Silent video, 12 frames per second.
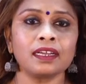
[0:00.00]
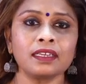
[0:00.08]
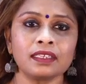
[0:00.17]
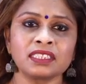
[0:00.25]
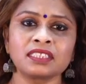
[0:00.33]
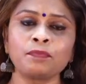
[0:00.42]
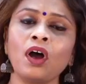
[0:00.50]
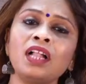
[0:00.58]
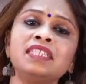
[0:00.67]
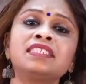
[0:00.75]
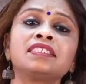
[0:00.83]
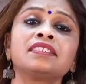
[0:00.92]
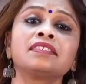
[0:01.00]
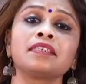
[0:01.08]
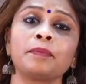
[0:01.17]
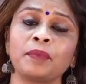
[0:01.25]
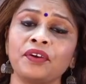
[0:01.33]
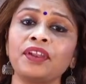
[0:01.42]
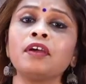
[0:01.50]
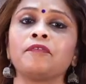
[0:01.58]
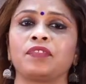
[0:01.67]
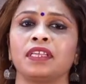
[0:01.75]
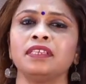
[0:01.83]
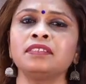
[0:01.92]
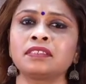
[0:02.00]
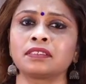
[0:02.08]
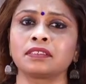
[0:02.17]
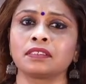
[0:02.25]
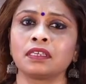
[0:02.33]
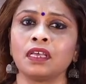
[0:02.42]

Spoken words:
small summary of this